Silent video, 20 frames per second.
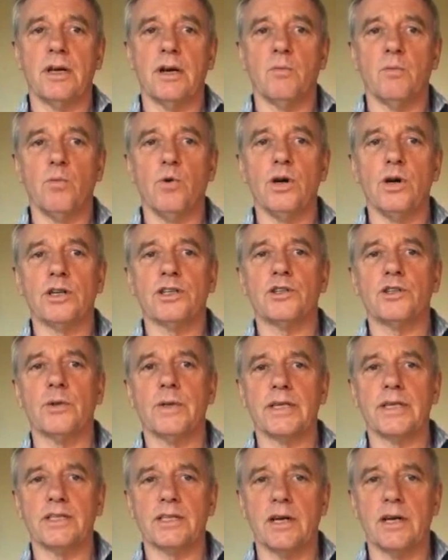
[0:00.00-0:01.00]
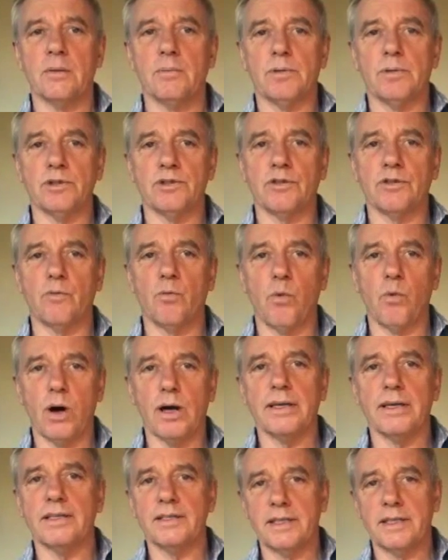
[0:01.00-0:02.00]
and work through examples of
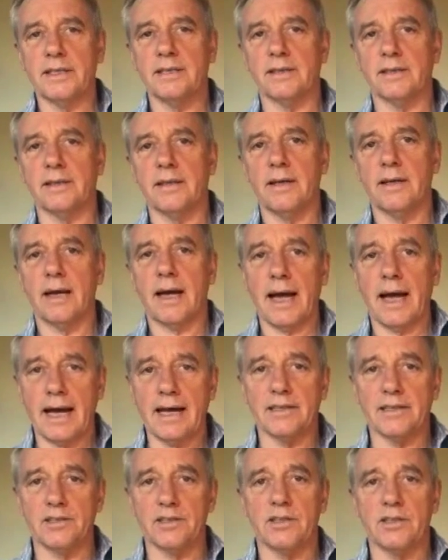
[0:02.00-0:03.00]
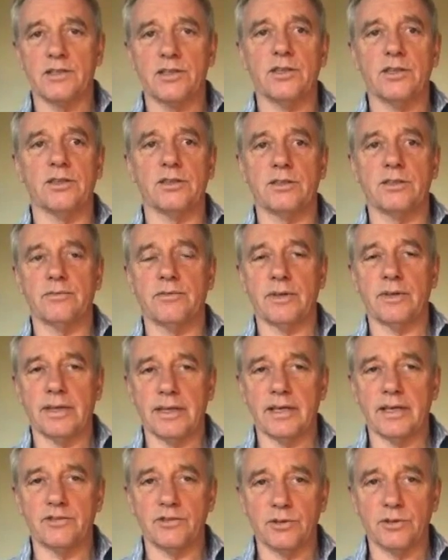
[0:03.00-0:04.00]
why a deal has certain
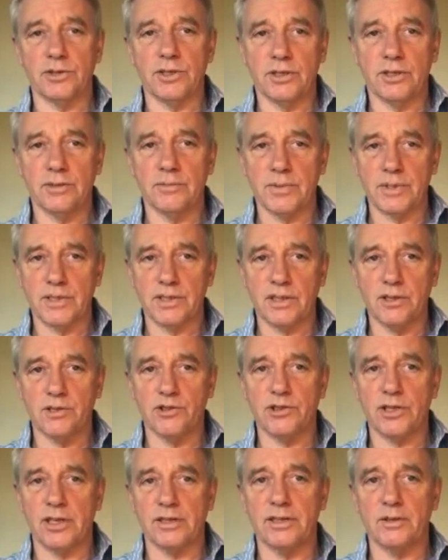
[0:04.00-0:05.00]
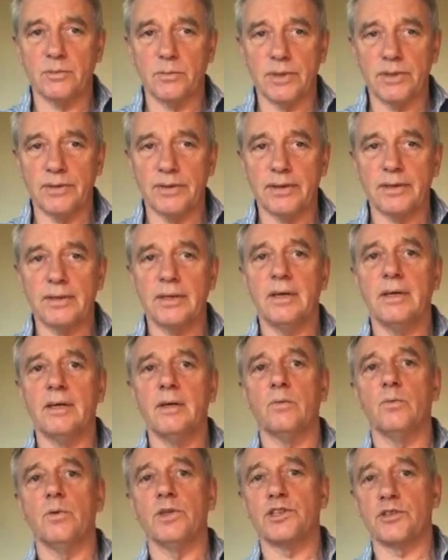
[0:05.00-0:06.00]
financial terms associated with it,
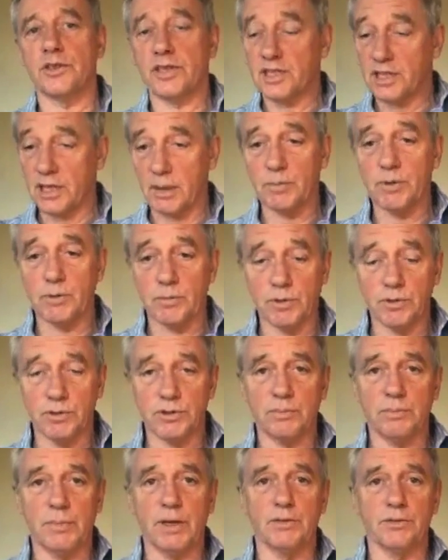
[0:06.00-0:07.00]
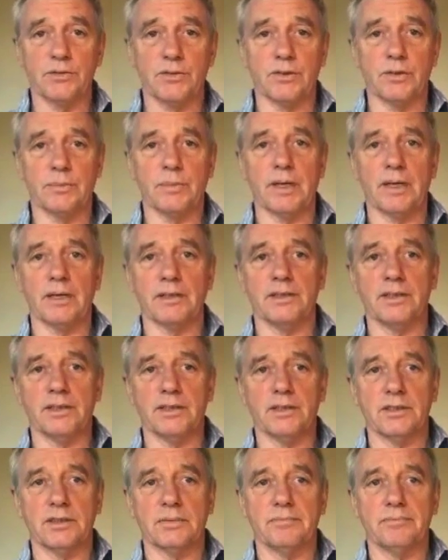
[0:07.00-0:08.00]
which are acceptable to both of the
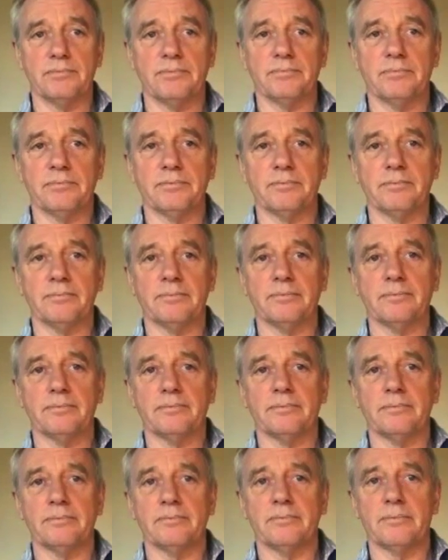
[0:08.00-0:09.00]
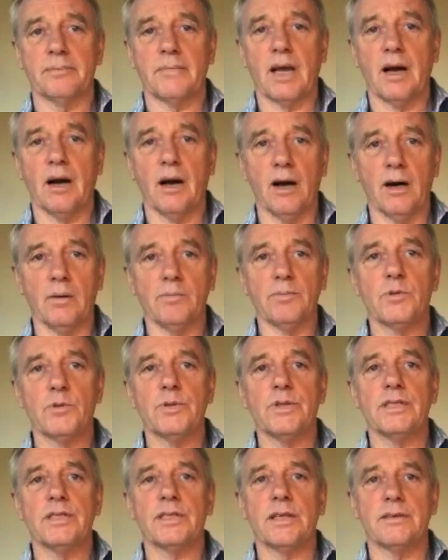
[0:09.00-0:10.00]
parties. Armed
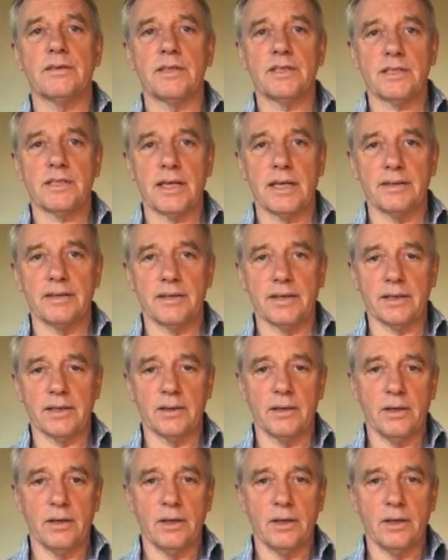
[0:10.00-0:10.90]
with this understanding,